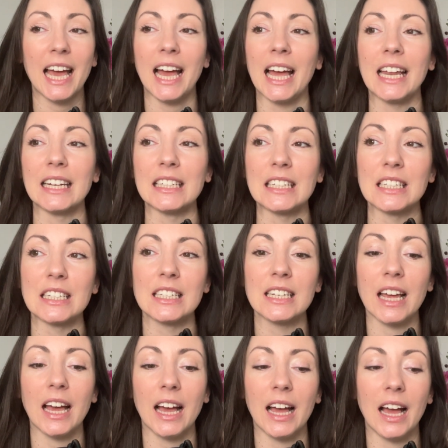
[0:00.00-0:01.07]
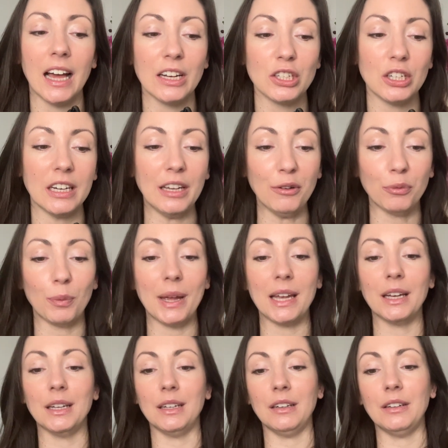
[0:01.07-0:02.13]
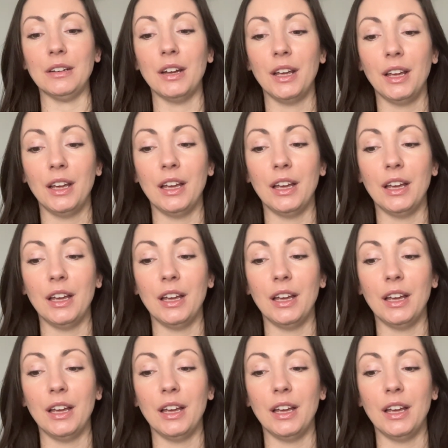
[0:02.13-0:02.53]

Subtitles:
And actually, if we can